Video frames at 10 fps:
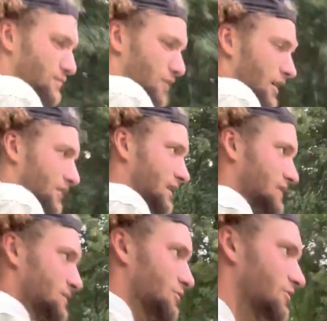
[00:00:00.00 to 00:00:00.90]
Probably going to take
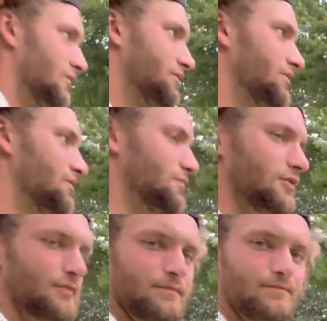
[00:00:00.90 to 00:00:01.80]
some off,
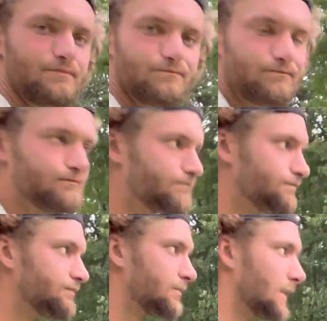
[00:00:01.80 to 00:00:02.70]
but,
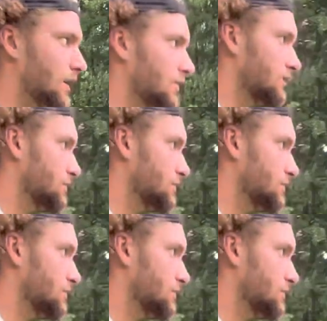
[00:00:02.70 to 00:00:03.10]
I don't know.